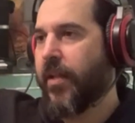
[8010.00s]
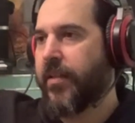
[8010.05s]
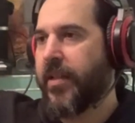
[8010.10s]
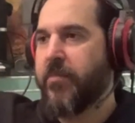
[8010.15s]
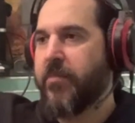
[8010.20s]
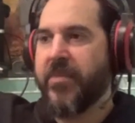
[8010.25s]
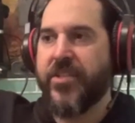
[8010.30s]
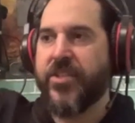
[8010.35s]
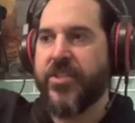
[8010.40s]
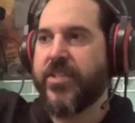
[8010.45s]

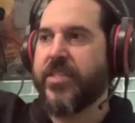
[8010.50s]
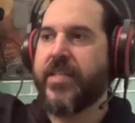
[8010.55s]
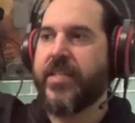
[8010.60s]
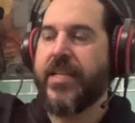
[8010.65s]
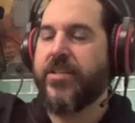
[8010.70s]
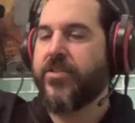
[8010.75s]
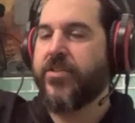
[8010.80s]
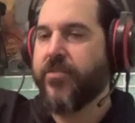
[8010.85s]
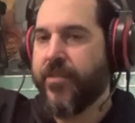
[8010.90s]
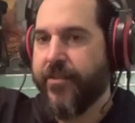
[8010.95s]
Let me just
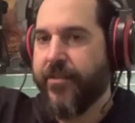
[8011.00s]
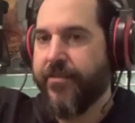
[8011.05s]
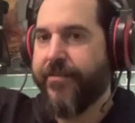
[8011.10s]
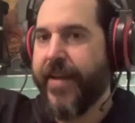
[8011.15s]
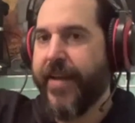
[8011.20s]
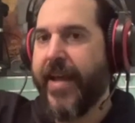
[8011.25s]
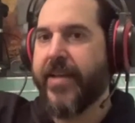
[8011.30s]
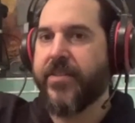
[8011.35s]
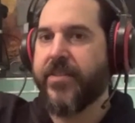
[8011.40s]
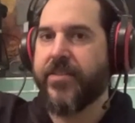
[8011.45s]
send you there
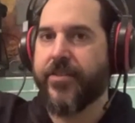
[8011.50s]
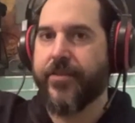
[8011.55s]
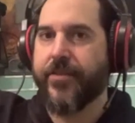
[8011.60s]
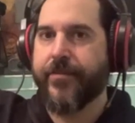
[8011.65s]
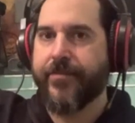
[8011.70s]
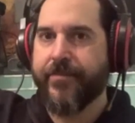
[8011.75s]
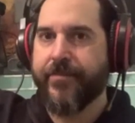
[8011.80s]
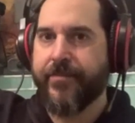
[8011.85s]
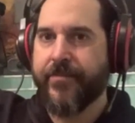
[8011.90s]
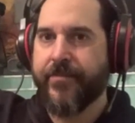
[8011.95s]
faster.